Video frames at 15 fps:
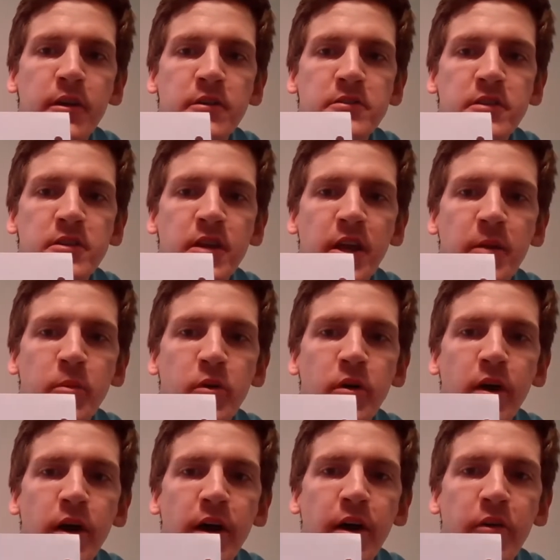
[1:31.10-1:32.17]
Here's the
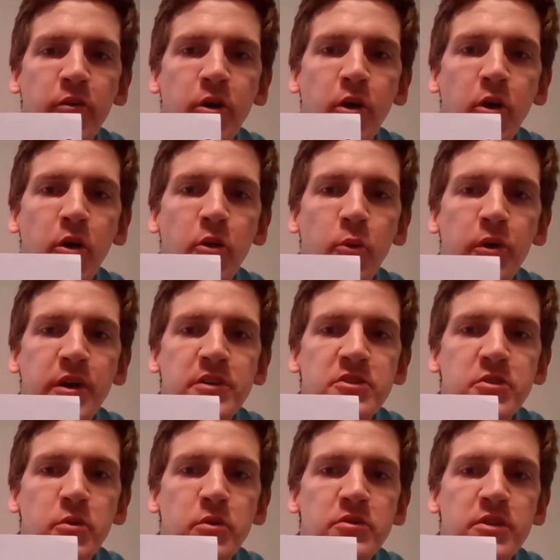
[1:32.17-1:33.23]
table. I wrote all the winning
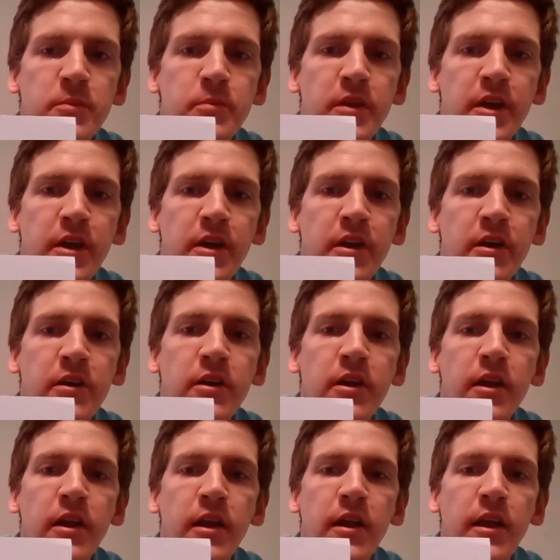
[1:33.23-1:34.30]
scores up there,
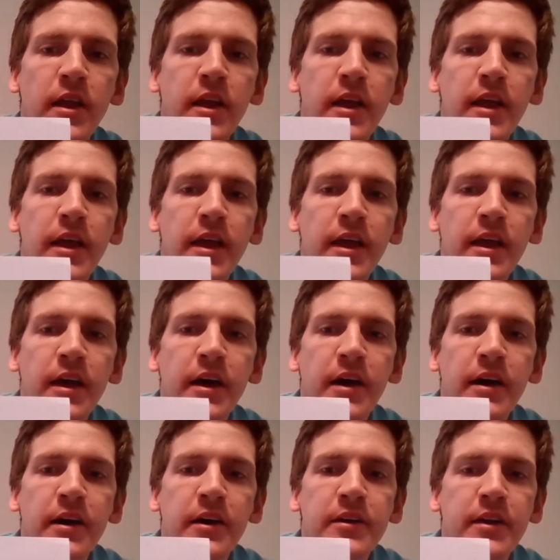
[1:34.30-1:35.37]

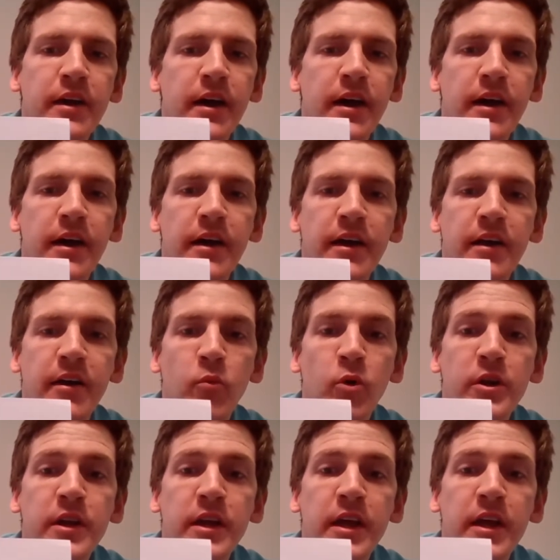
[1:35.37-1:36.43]
and I
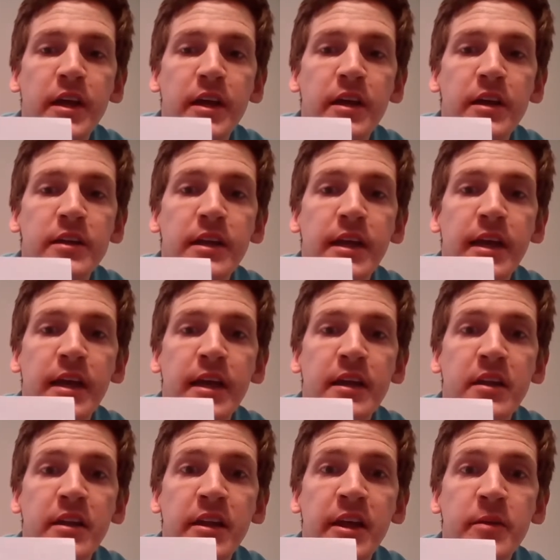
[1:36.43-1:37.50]
went ahead
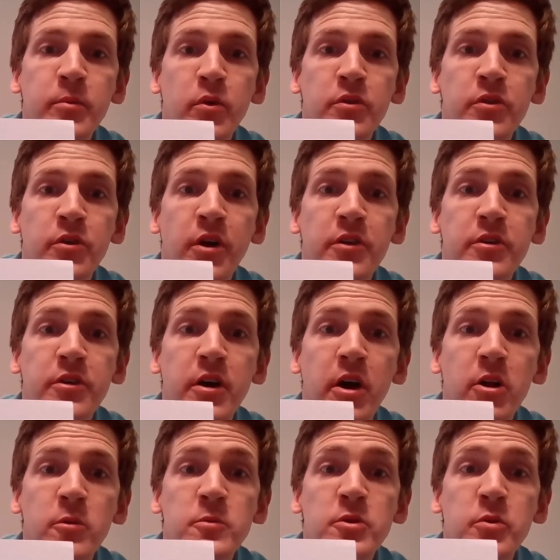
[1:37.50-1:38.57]
and labeled the other
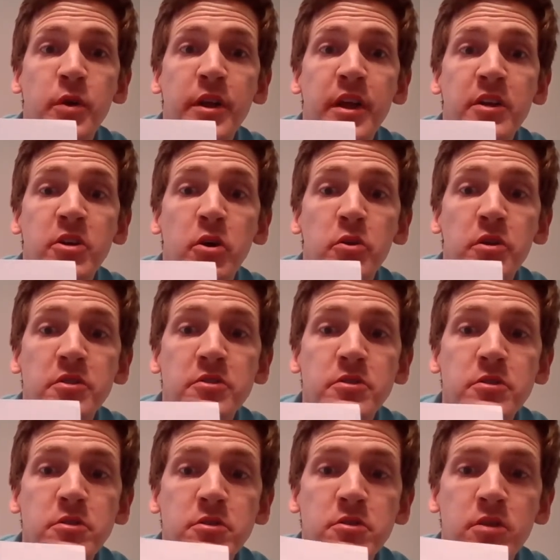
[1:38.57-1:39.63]
columns the way they told us
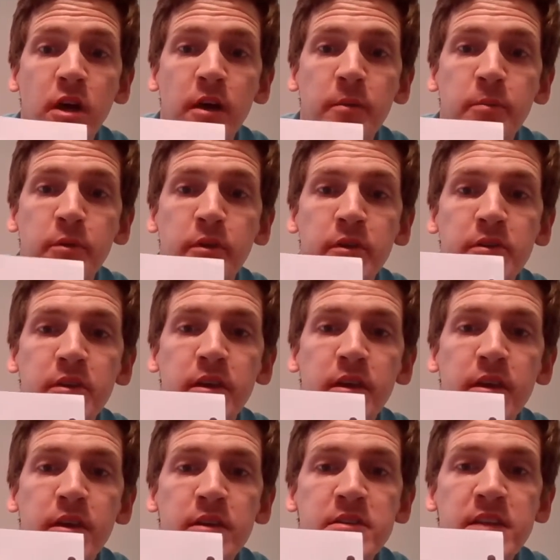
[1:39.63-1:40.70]
to. So I put
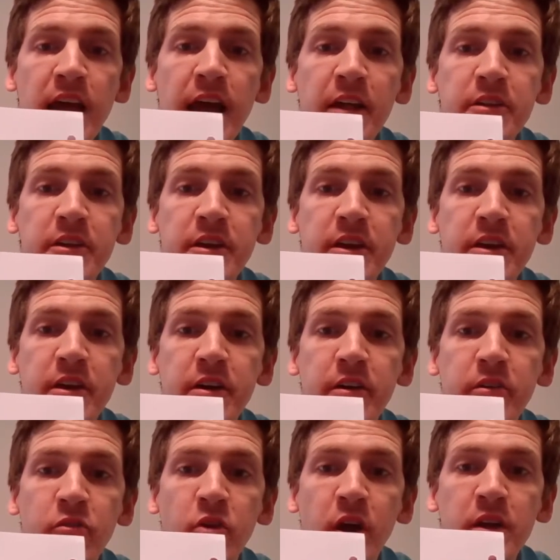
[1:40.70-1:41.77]
tally
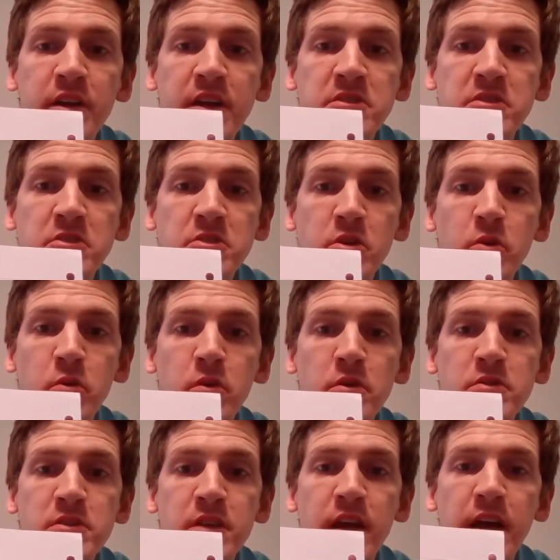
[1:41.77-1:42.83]
right next to
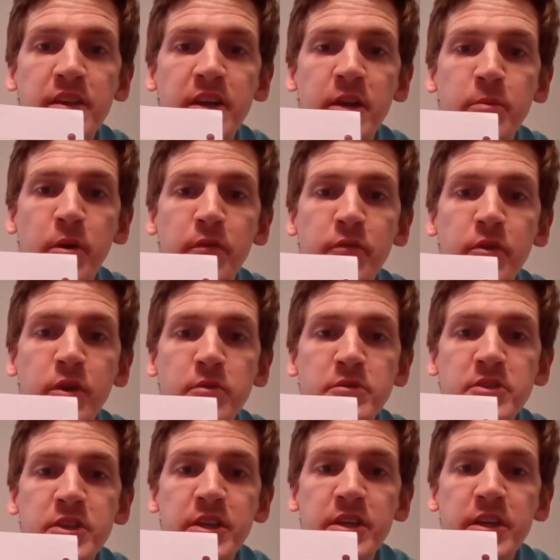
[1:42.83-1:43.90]
scores, and then I put
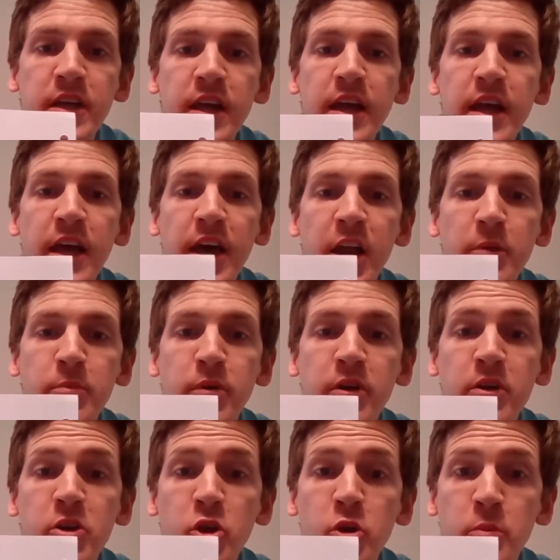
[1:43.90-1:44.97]
frequency, and I
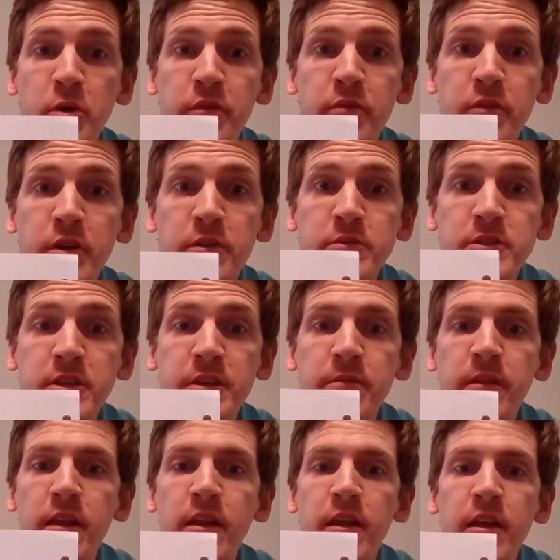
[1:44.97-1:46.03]
put cumulative frequency.